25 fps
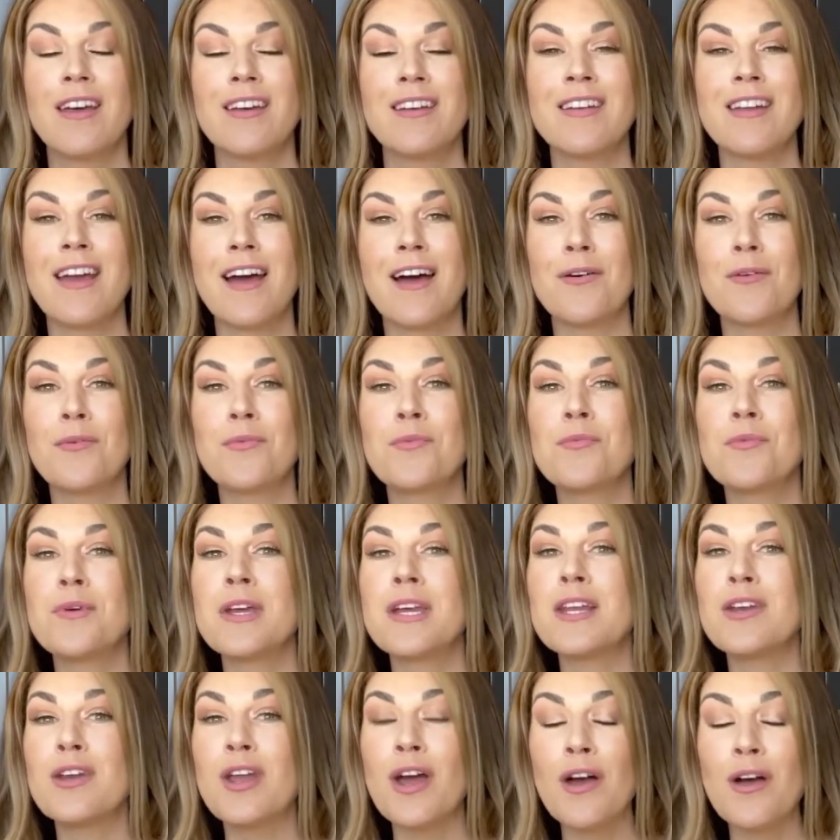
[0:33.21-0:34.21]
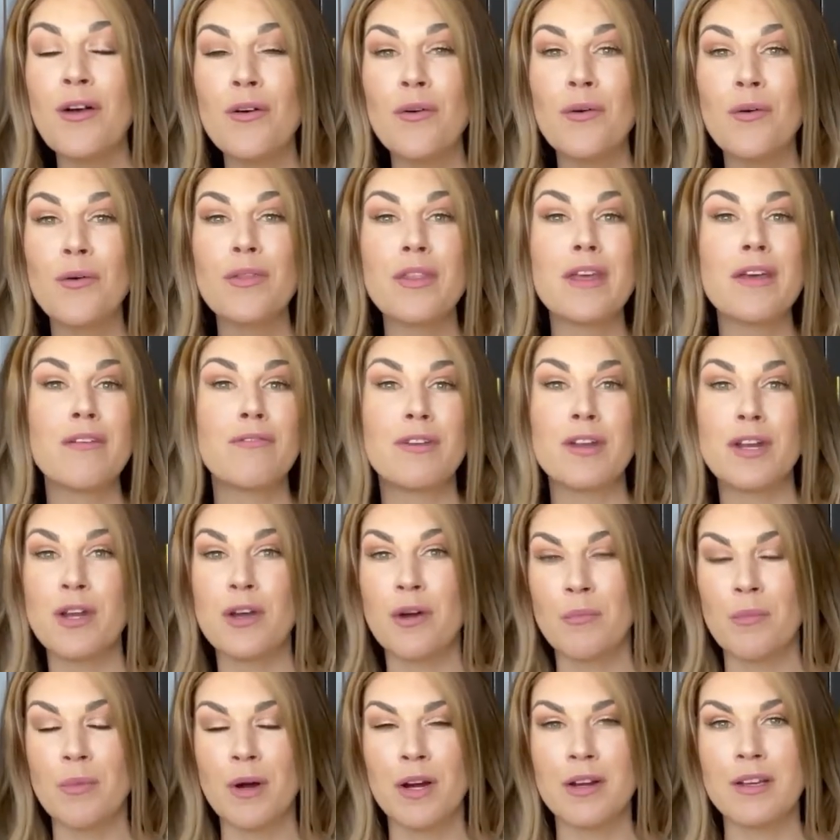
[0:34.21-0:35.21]
Now, we know that
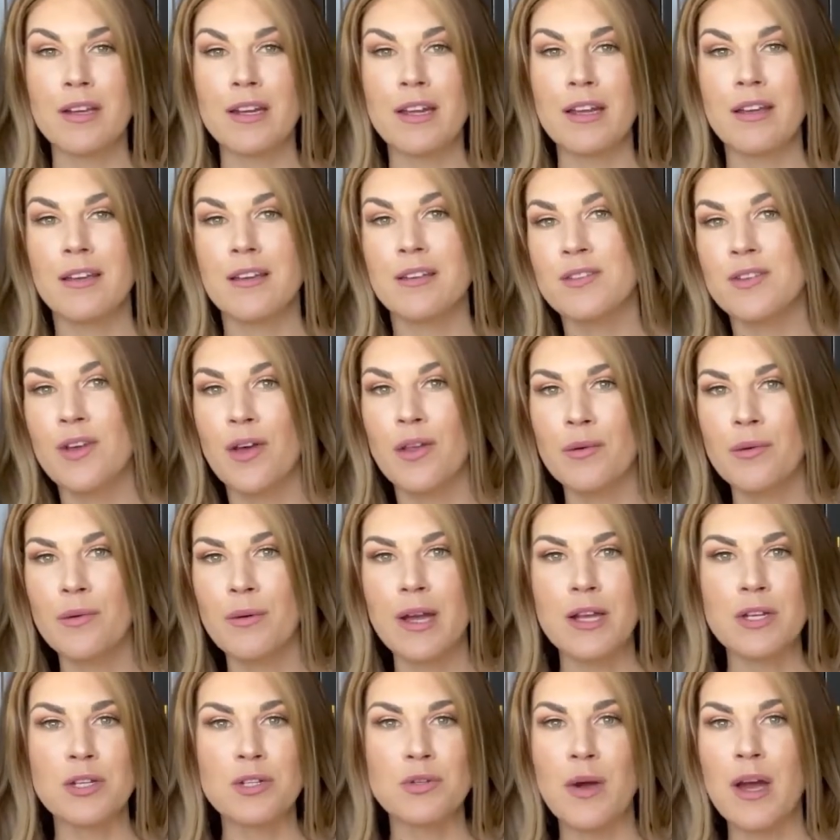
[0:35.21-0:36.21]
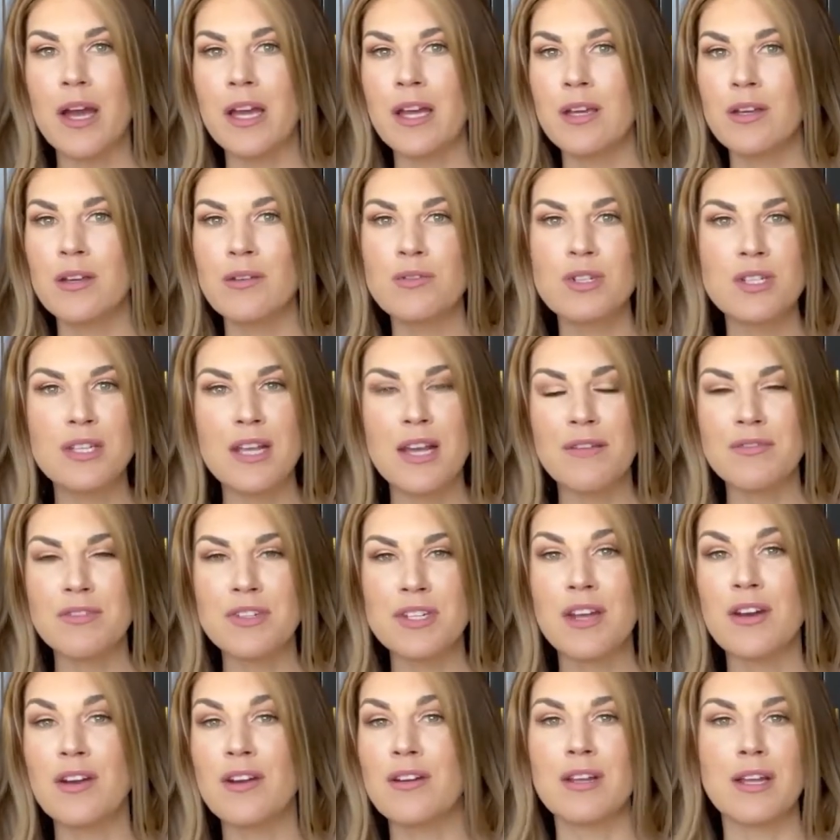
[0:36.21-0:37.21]
video marketing is all the rage, right? You just have to
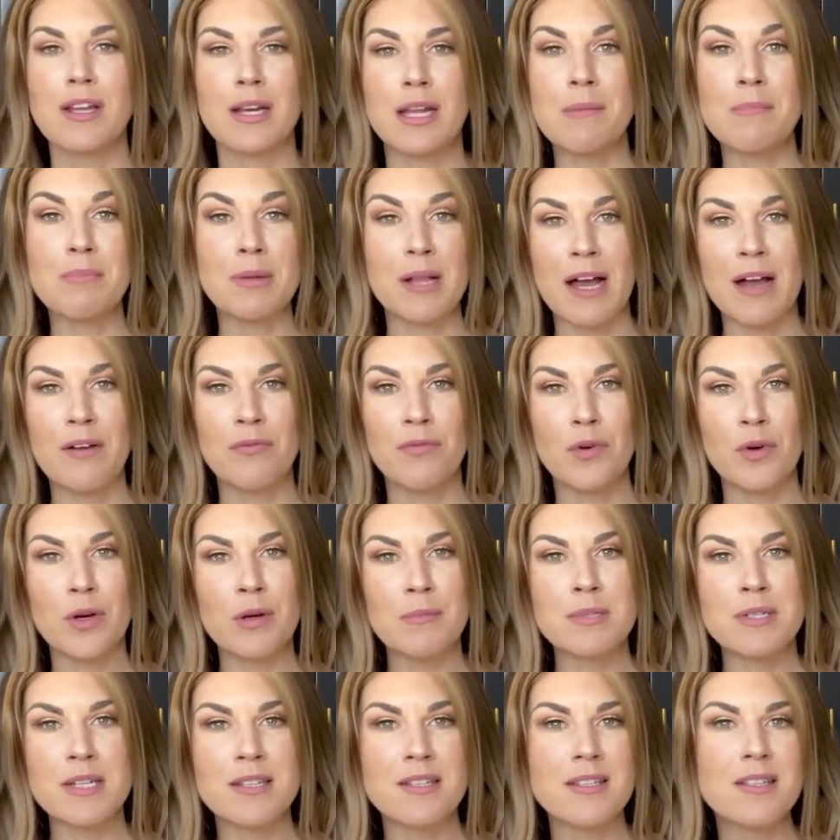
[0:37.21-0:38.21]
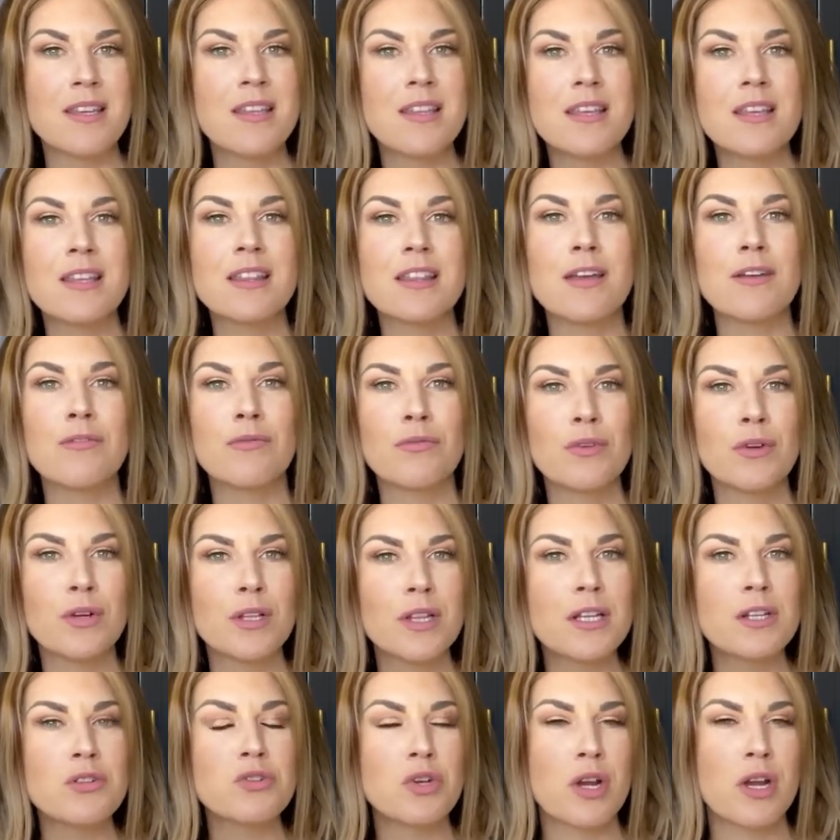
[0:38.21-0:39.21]
get on any platform to see that they've
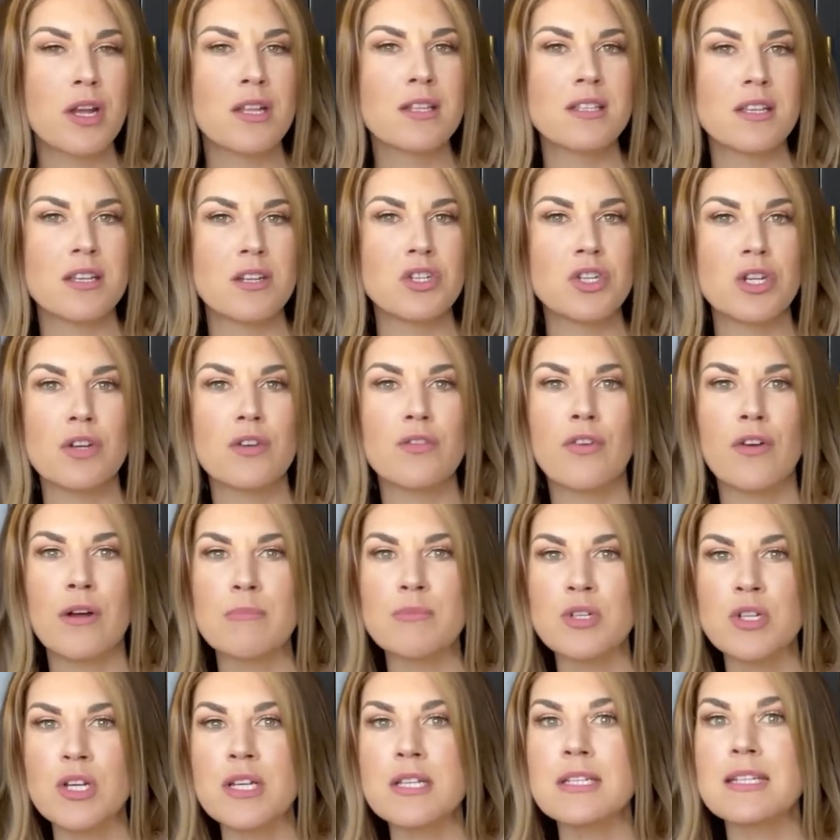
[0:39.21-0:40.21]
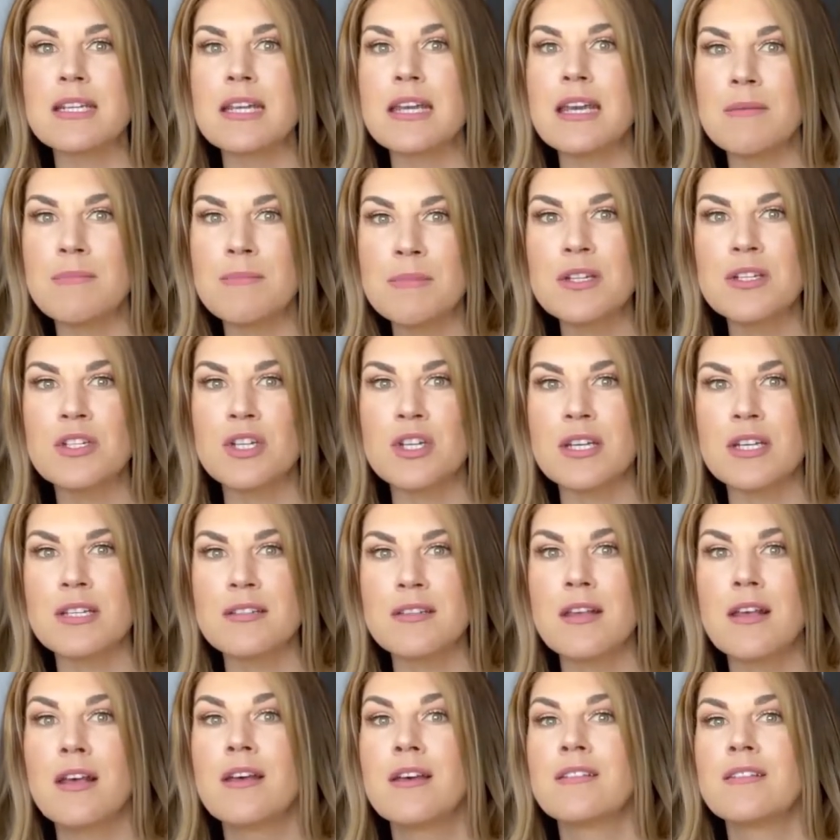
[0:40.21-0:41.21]
really transitioned from just
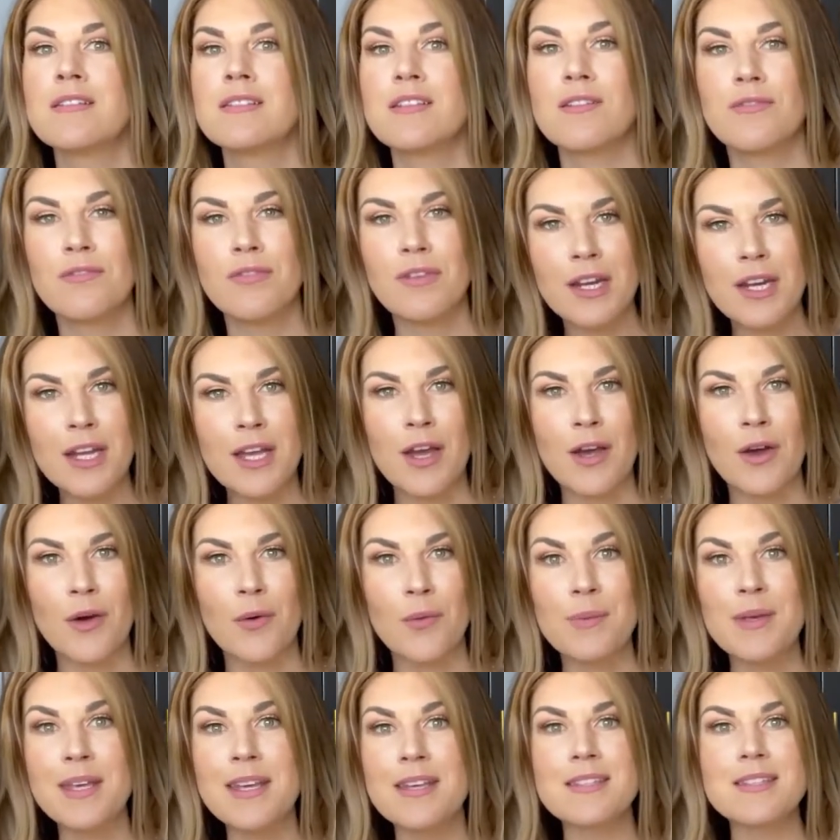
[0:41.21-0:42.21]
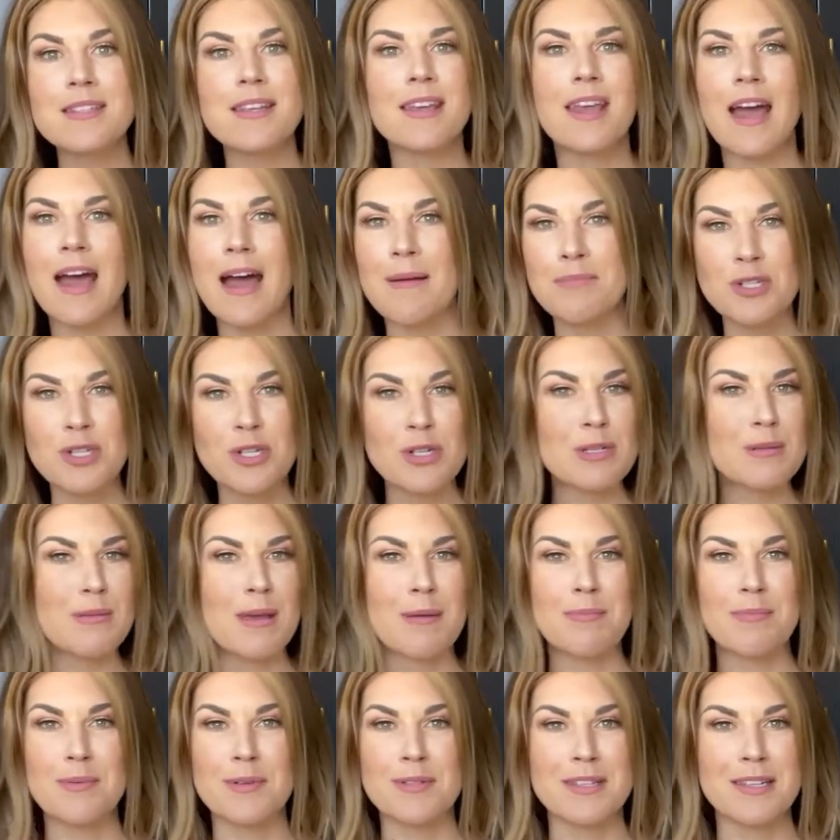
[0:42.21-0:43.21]
images to video because it captures
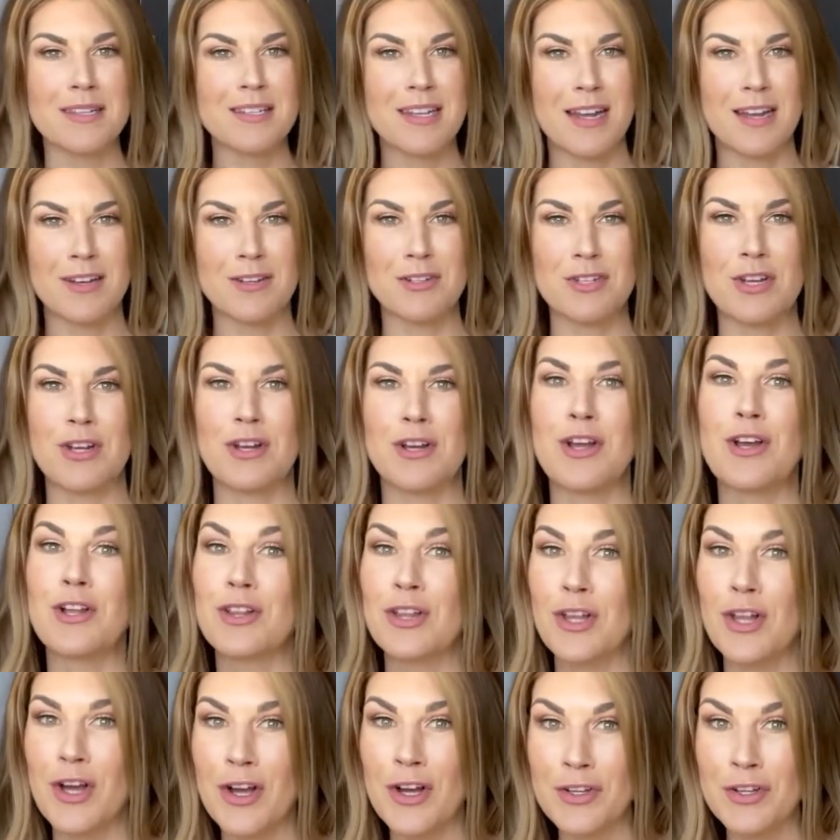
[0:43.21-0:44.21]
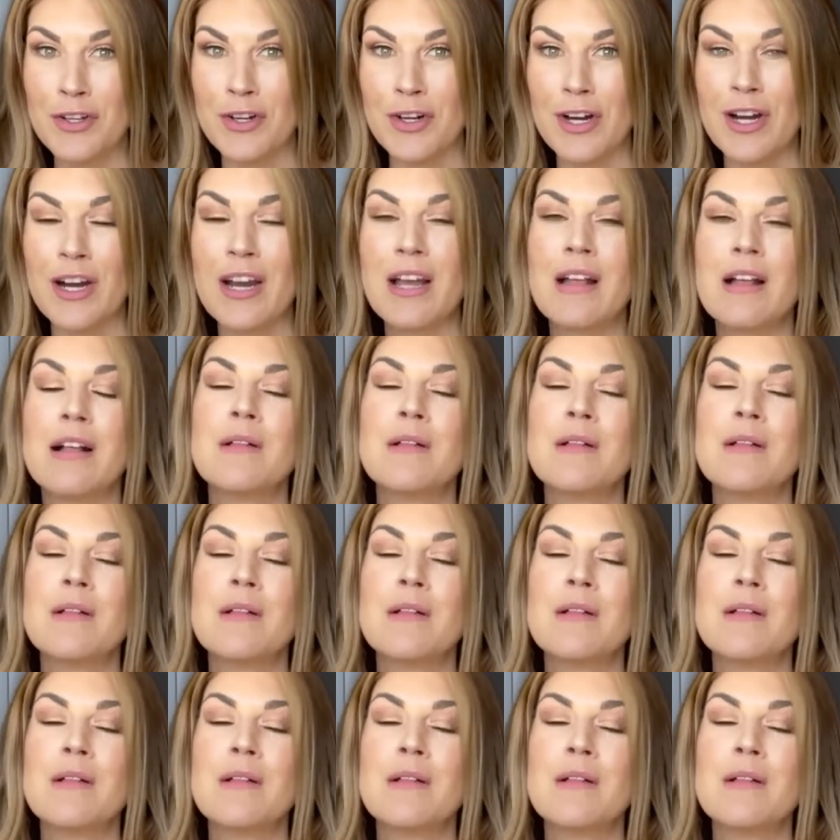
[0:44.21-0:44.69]
people's attention longer.